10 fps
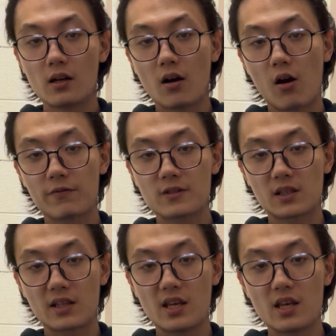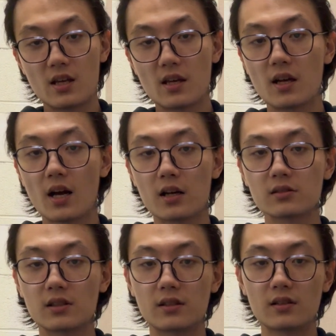of the key on
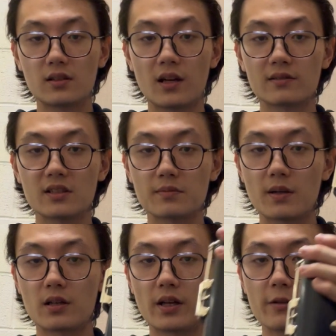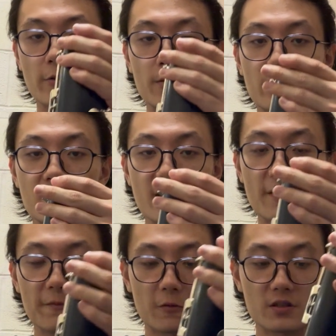this part. It will be
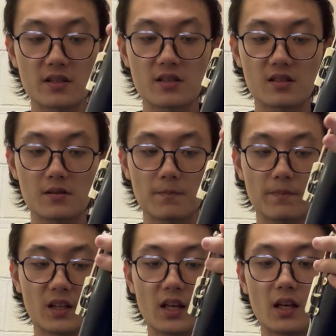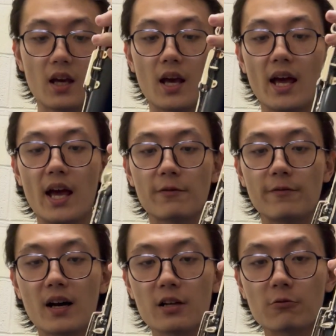safe for this key. If
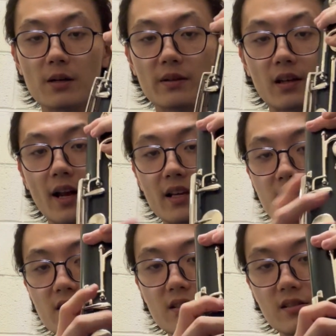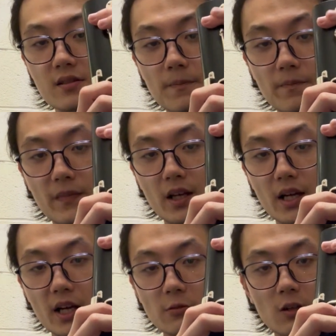I grab it like this,
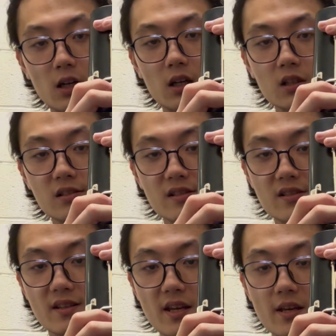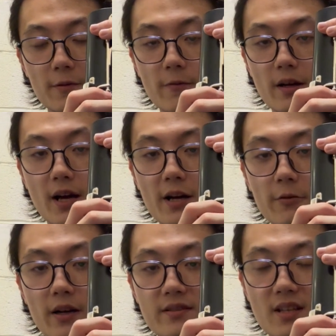it will hurt this key when I
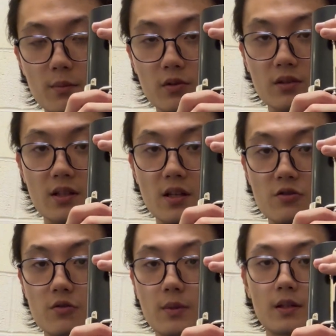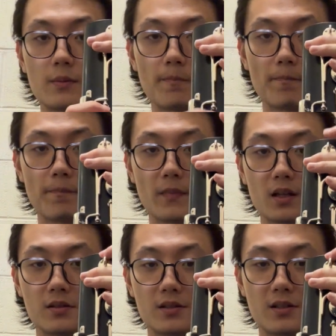assemble the instrument.
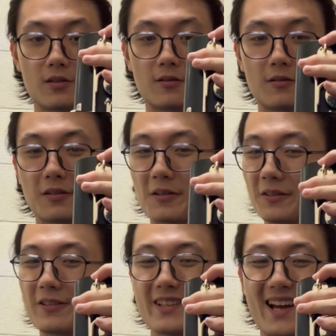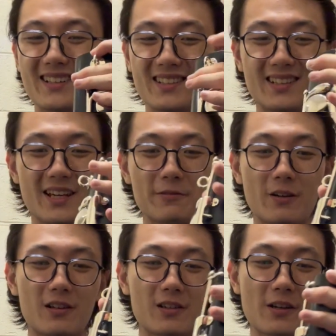So don't do that. It will
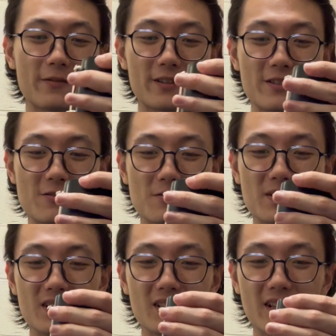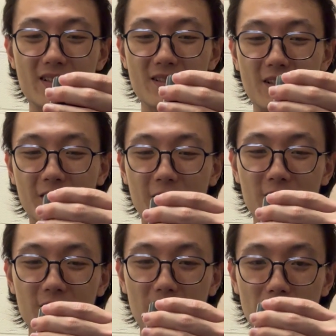hurt our instrument. It's not good.